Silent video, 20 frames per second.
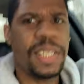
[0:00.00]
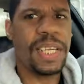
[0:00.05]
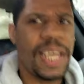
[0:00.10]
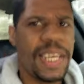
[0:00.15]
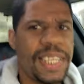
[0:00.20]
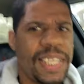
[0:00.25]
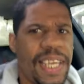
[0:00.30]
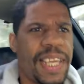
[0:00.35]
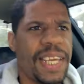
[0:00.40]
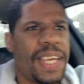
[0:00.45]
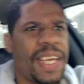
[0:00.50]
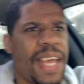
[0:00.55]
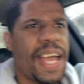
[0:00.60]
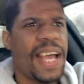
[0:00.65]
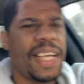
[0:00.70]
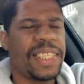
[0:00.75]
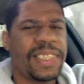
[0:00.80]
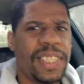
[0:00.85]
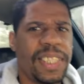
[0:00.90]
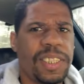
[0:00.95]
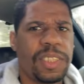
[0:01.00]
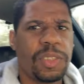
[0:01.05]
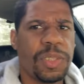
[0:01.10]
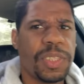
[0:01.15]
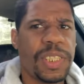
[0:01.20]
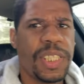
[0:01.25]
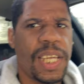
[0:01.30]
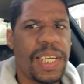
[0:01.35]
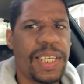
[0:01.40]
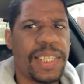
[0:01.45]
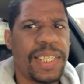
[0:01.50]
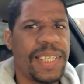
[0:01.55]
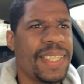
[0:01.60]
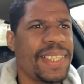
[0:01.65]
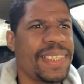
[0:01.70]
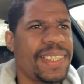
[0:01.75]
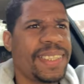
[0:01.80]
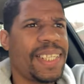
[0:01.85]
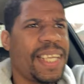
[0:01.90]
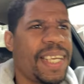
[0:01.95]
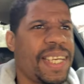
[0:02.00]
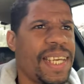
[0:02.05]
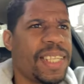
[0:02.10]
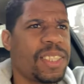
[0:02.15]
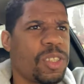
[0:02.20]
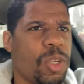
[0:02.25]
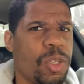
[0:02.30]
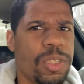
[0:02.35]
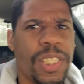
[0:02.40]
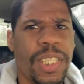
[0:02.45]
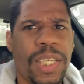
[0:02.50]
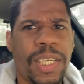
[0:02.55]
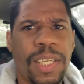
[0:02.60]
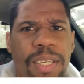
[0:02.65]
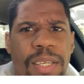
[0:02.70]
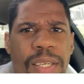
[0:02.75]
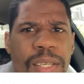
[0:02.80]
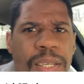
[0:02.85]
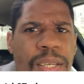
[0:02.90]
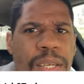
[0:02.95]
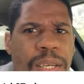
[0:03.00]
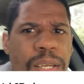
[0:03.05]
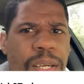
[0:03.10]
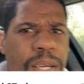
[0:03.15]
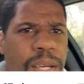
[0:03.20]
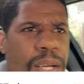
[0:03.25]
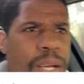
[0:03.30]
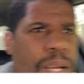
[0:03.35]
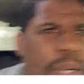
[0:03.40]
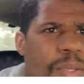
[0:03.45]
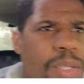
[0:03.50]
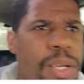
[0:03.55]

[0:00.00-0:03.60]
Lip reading: aka ICH3 Tech, Tech SRT. I'll